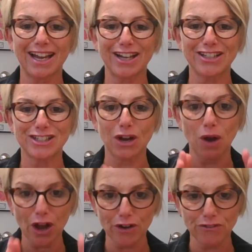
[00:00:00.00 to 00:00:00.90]
So
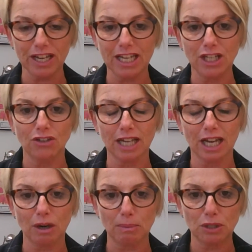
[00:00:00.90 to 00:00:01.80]
hopefully you'll get
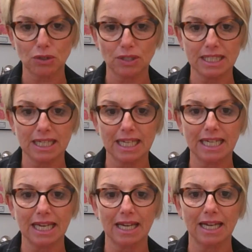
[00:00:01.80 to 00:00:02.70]
your opportunity
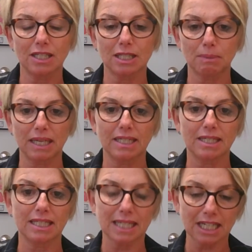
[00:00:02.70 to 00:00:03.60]
to speak to the
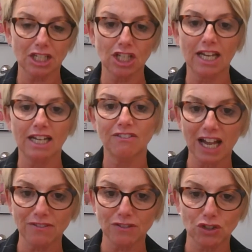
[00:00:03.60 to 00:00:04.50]
teacher, and if you
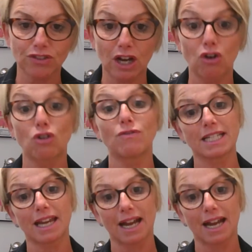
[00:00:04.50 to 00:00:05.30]
haven't done that already,